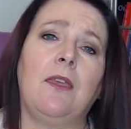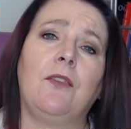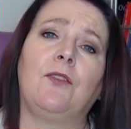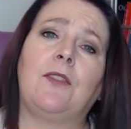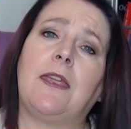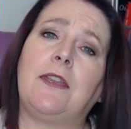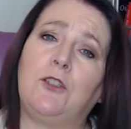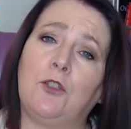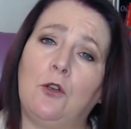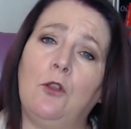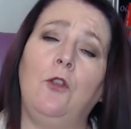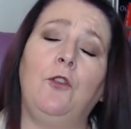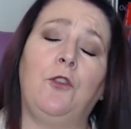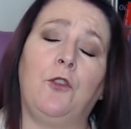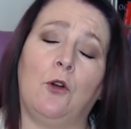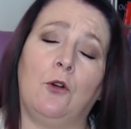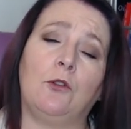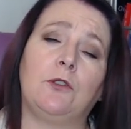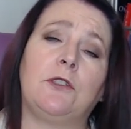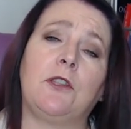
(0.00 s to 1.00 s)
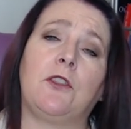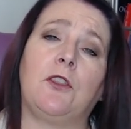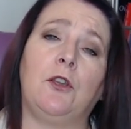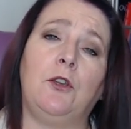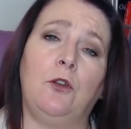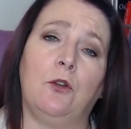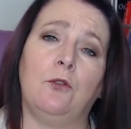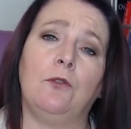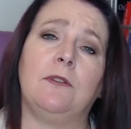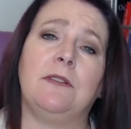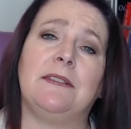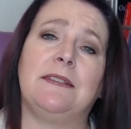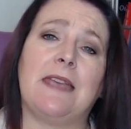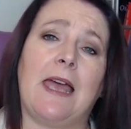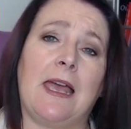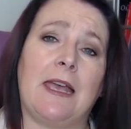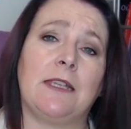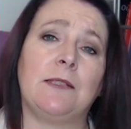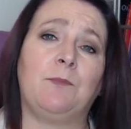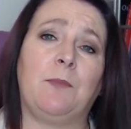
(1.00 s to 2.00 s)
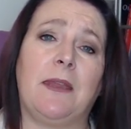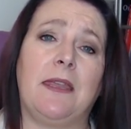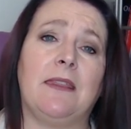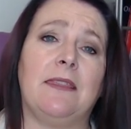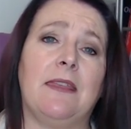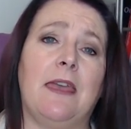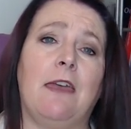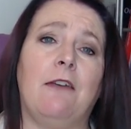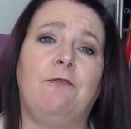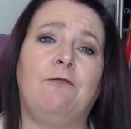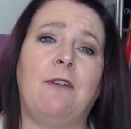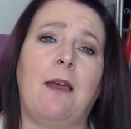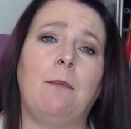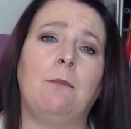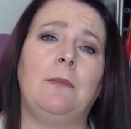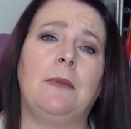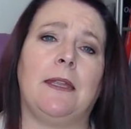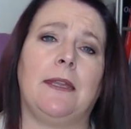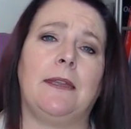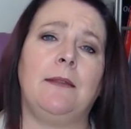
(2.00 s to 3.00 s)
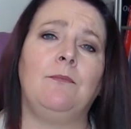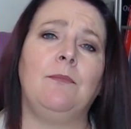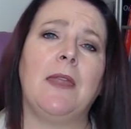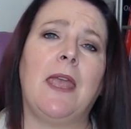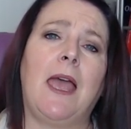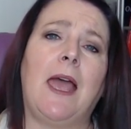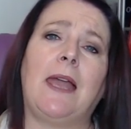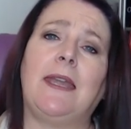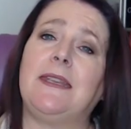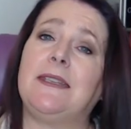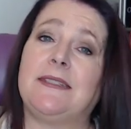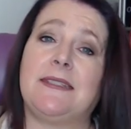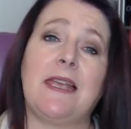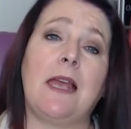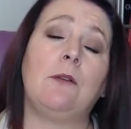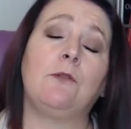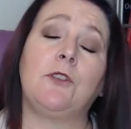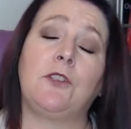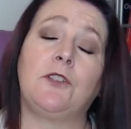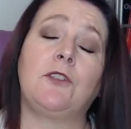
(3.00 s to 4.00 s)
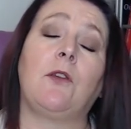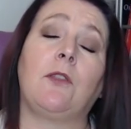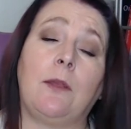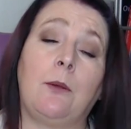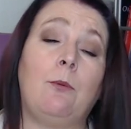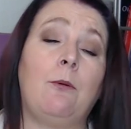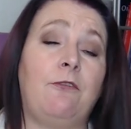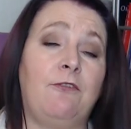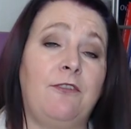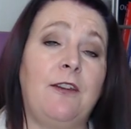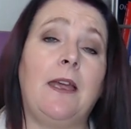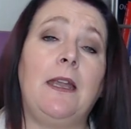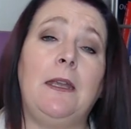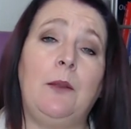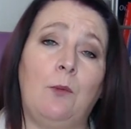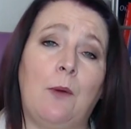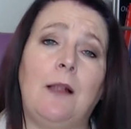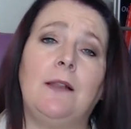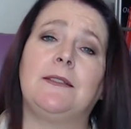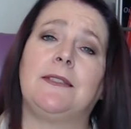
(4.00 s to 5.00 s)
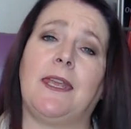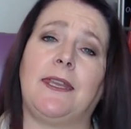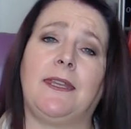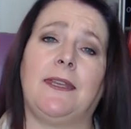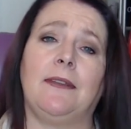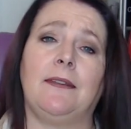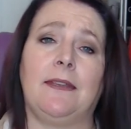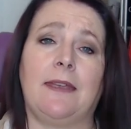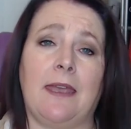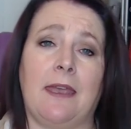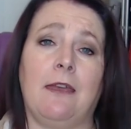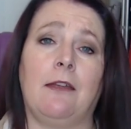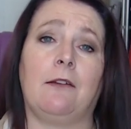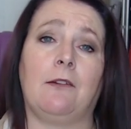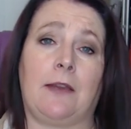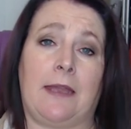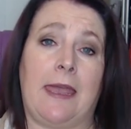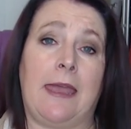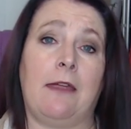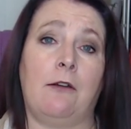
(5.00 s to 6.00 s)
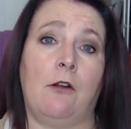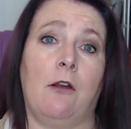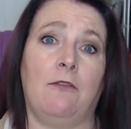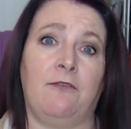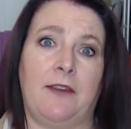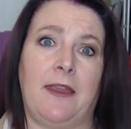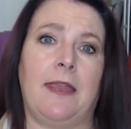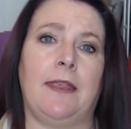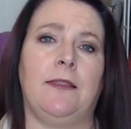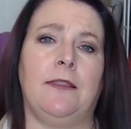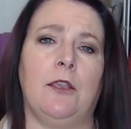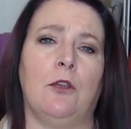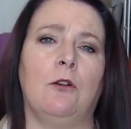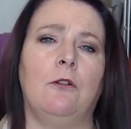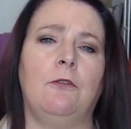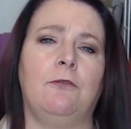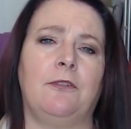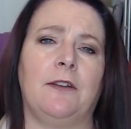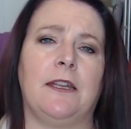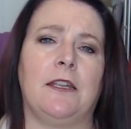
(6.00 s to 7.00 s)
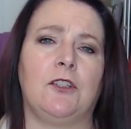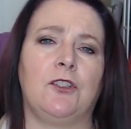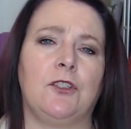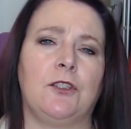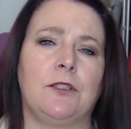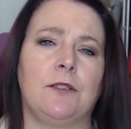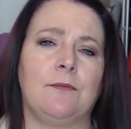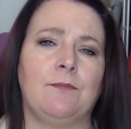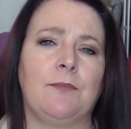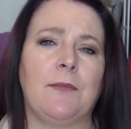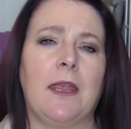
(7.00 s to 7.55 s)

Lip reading: They'd all thought of the nuns as being their family, and it sounded as though they were fairly well taken care of in the orphanage.